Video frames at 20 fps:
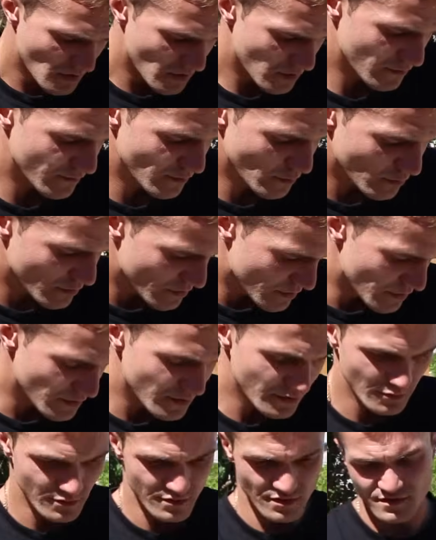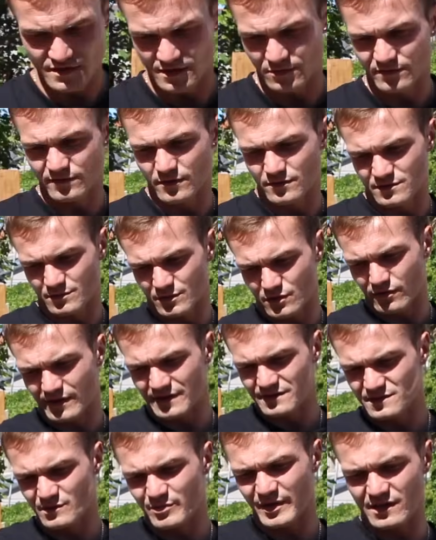You can also see we've got some
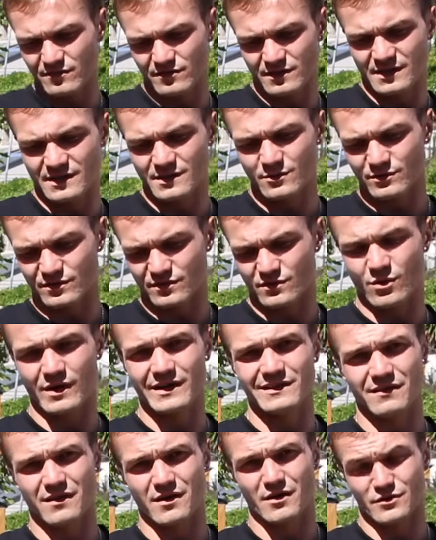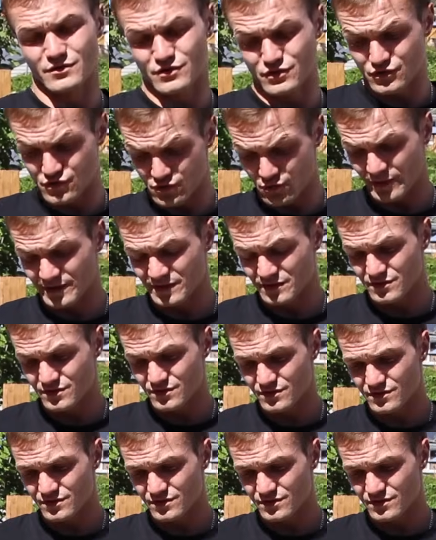crazy paving here with quite large joints.